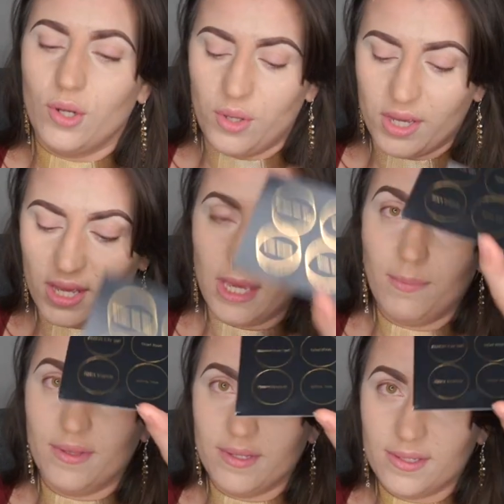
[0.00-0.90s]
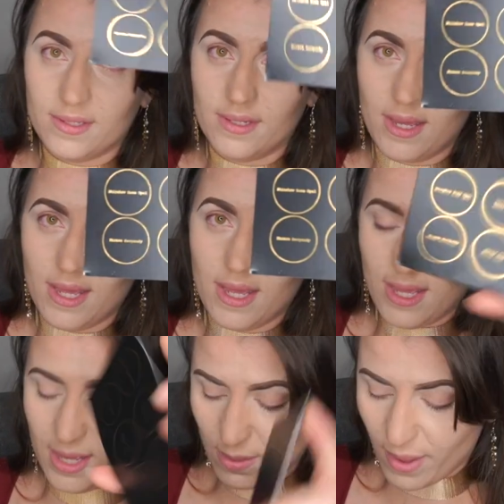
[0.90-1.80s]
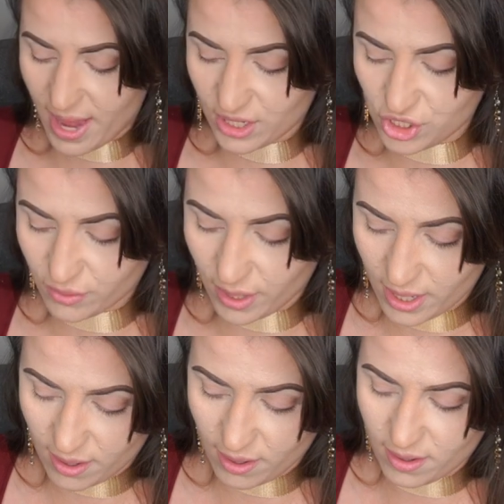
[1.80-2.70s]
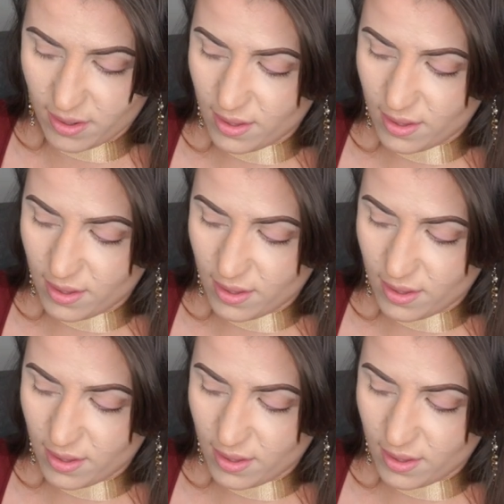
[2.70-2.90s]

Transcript: you can keep this in the packaging right here.